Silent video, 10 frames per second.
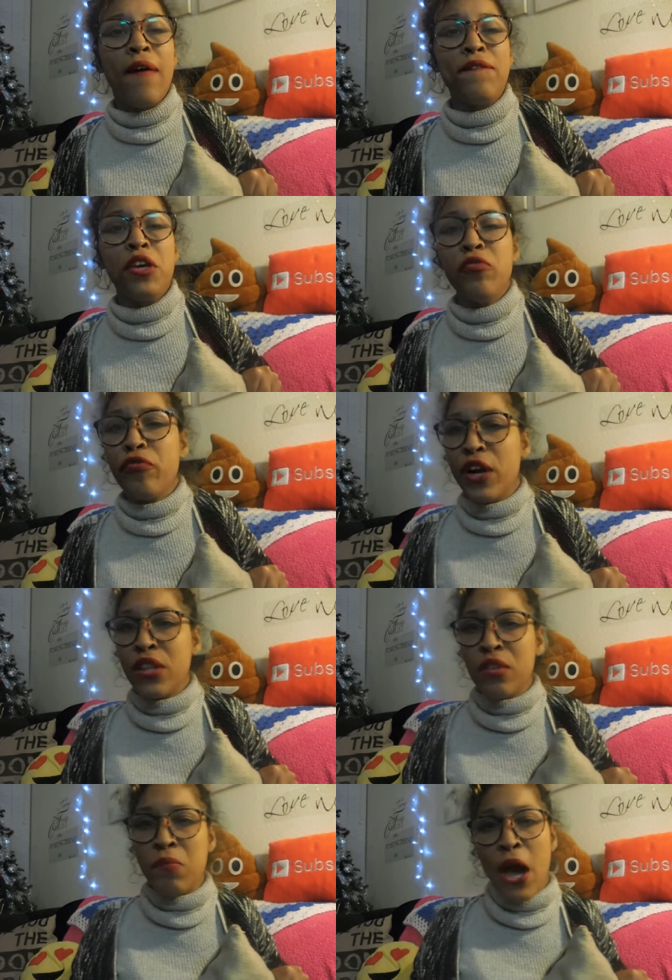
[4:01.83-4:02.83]
A few
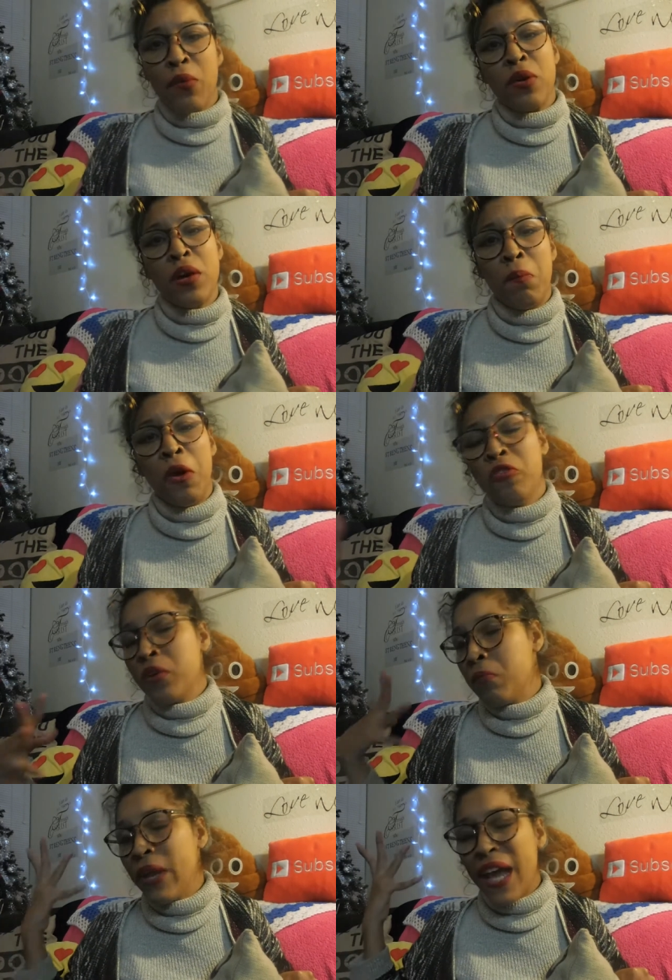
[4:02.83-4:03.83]
friends of mine would come over,
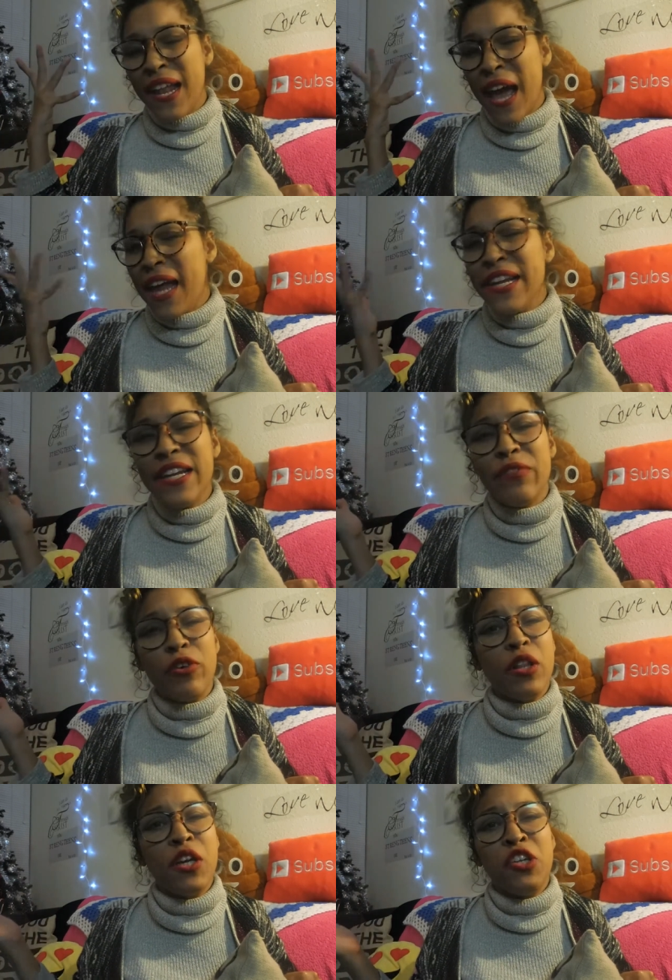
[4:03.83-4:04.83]
but I didn't
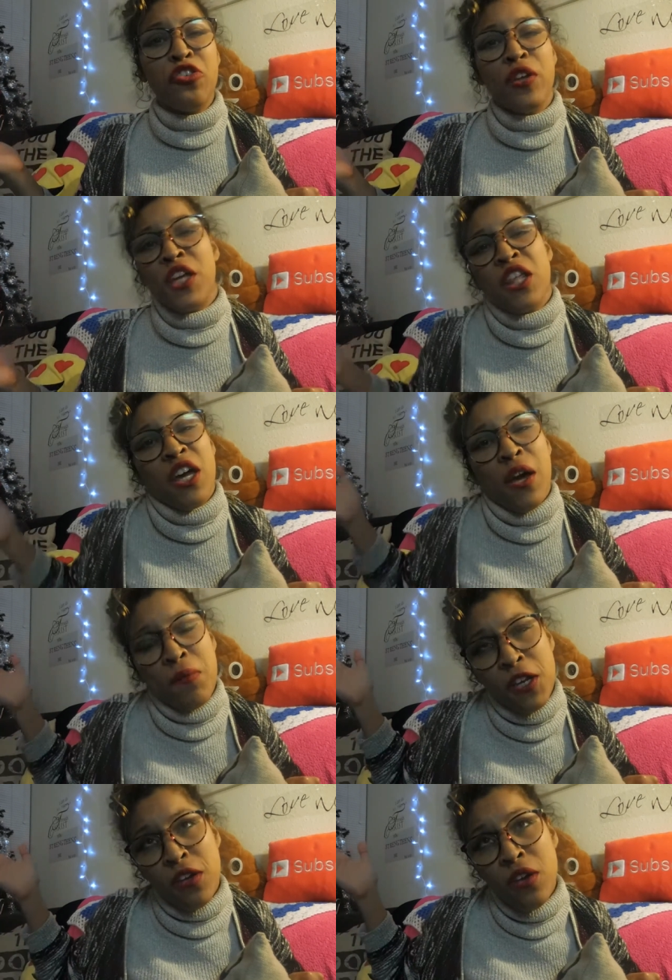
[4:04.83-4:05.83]
really do anything. I
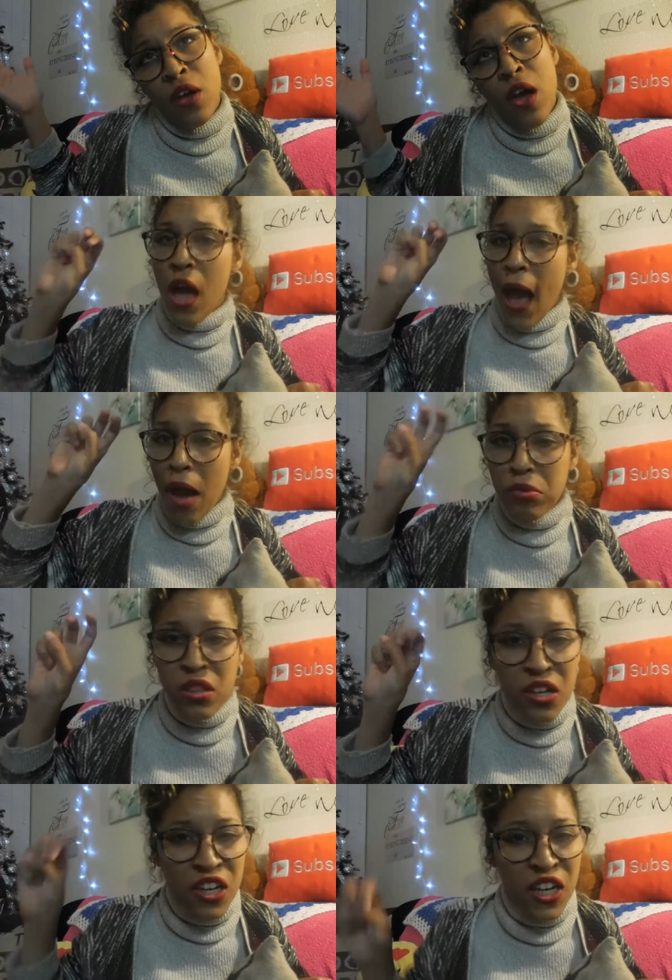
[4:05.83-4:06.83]
mean, I was
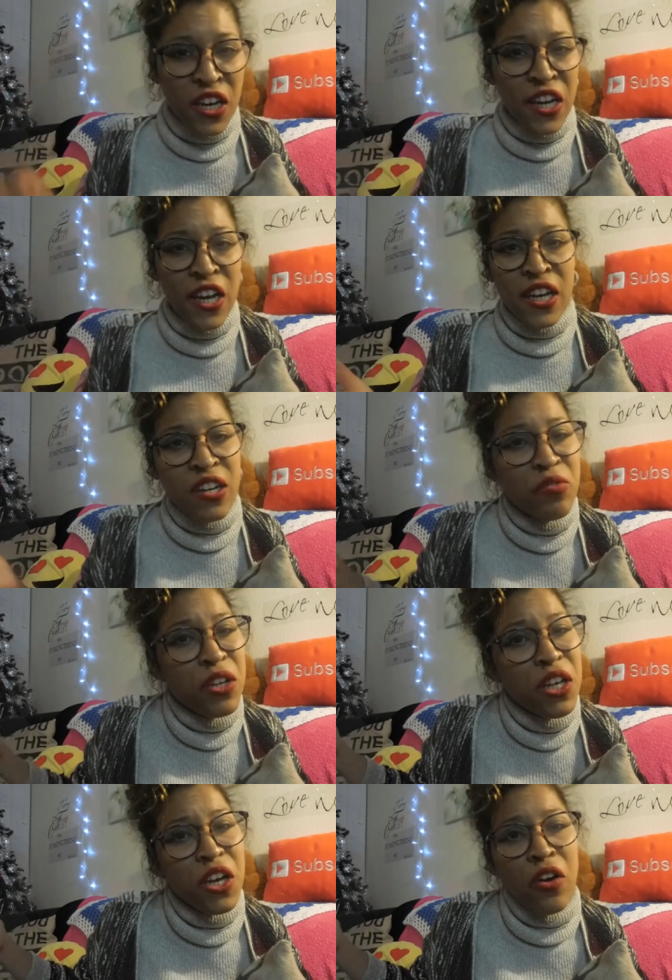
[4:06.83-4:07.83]
a goody goody. I didn't
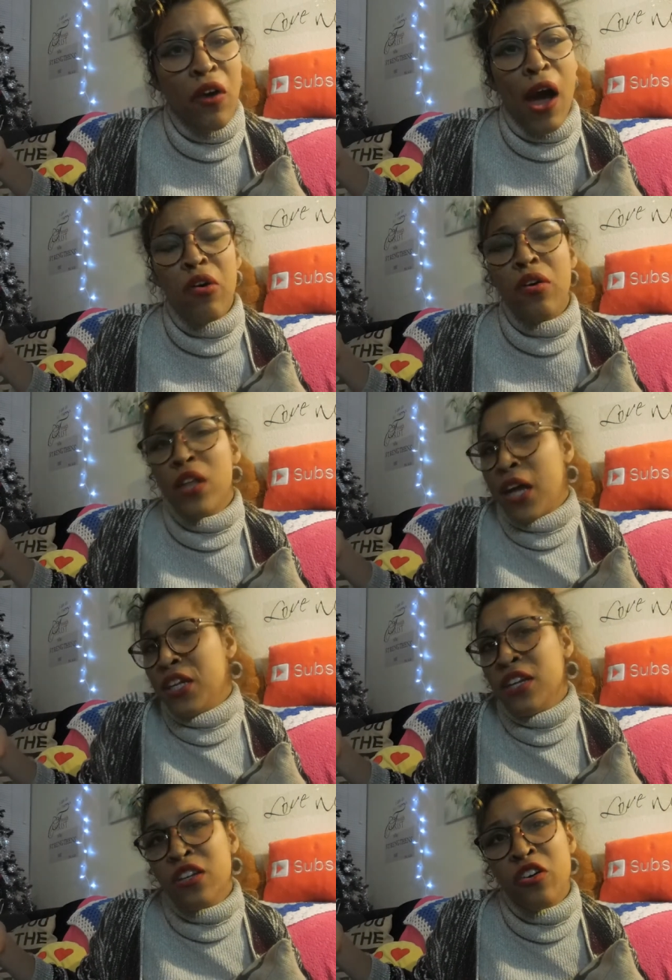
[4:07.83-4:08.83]
really go out. I
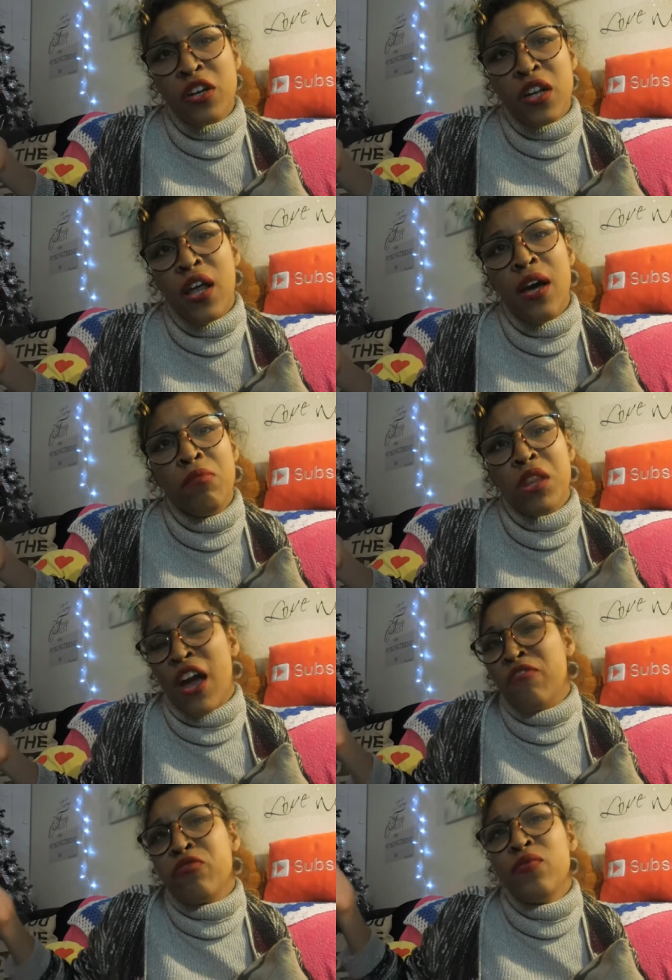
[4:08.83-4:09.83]
didn't go to clubs.
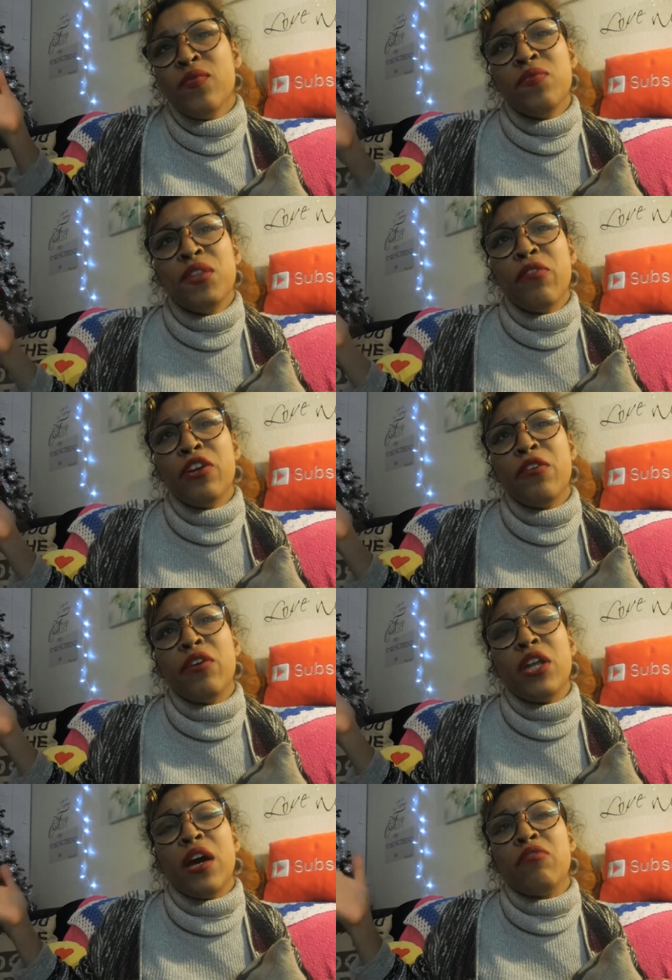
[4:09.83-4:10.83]
I've never
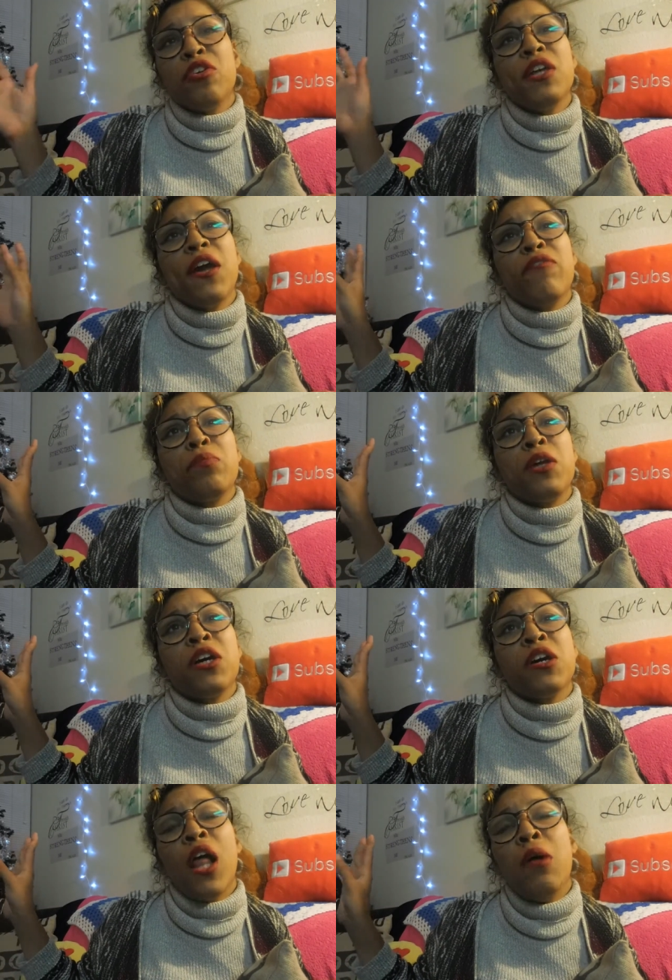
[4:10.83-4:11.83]
even, I've only ever been to
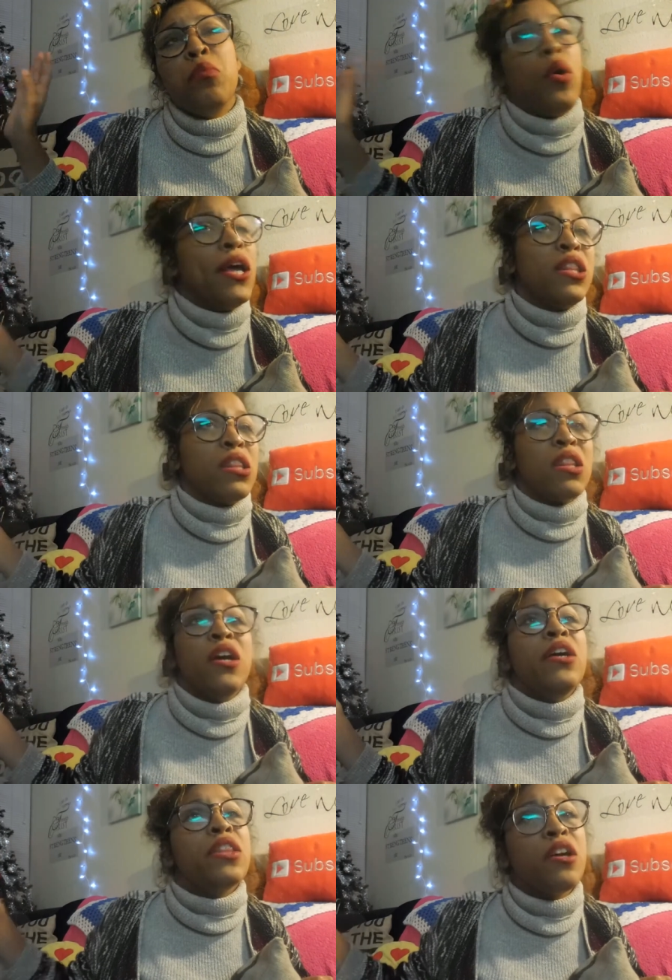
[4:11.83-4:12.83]
a club once.
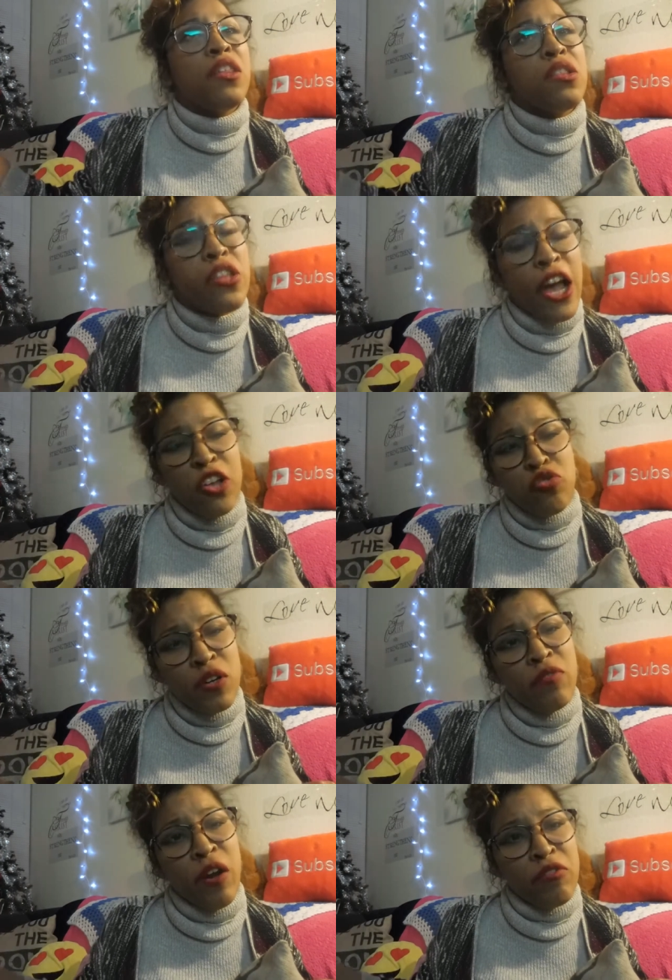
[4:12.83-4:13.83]
Till this day,
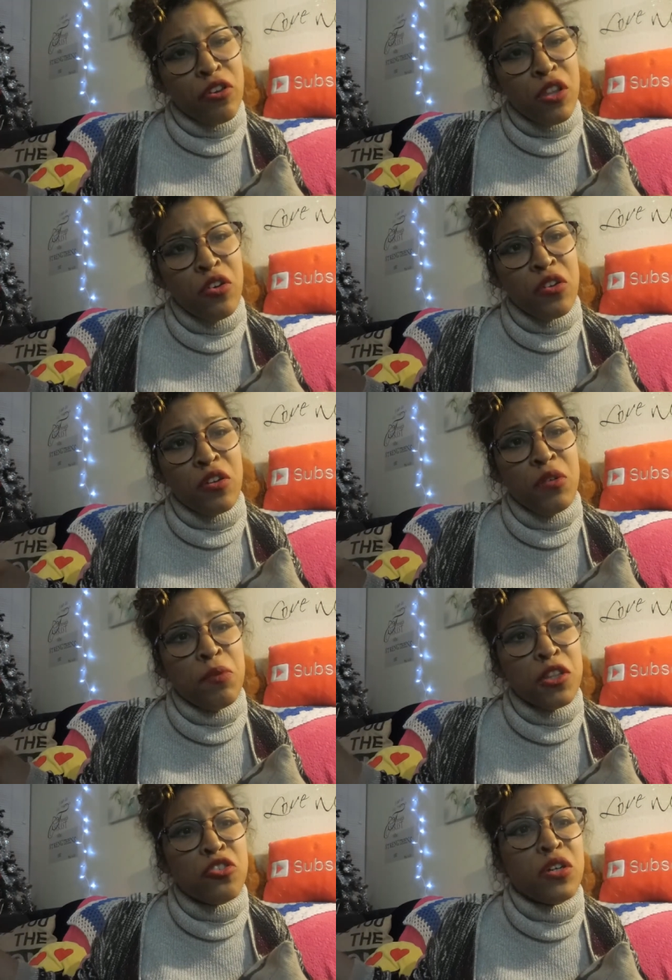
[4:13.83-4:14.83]
25 years old, only
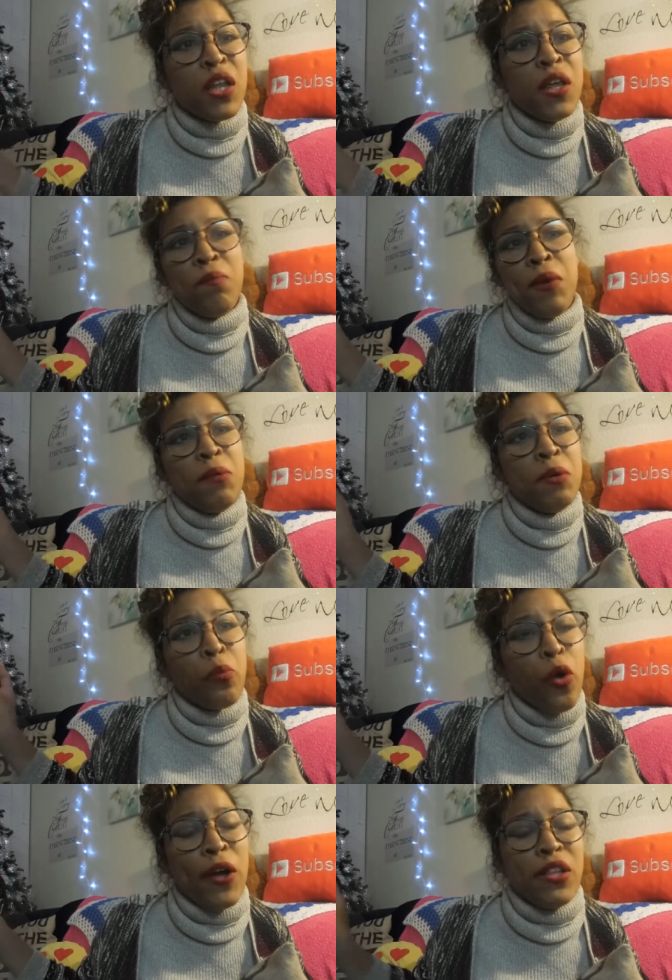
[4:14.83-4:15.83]
been to a club maybe
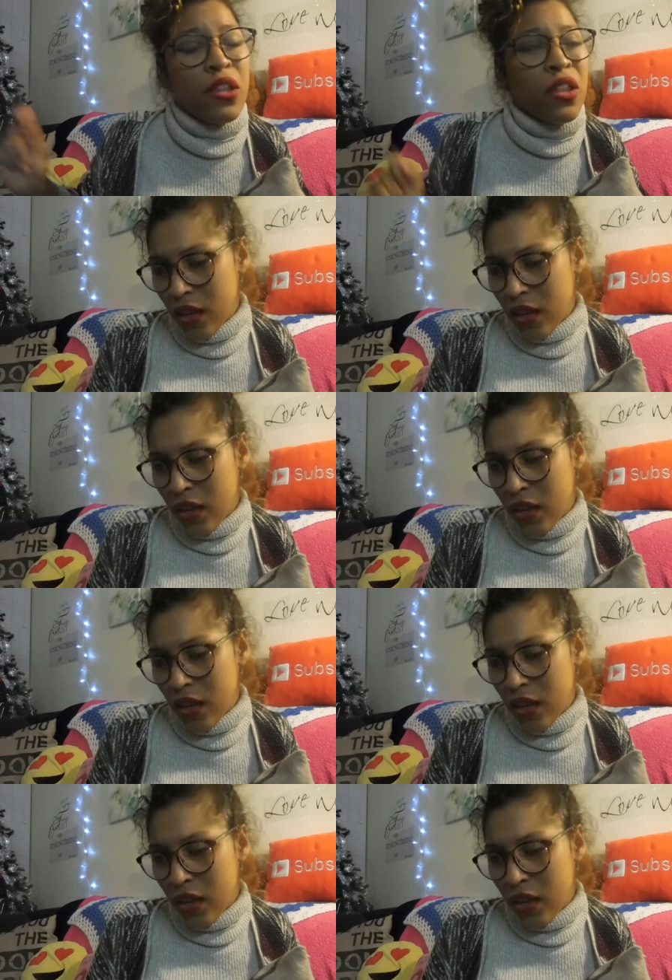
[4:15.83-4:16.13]
once.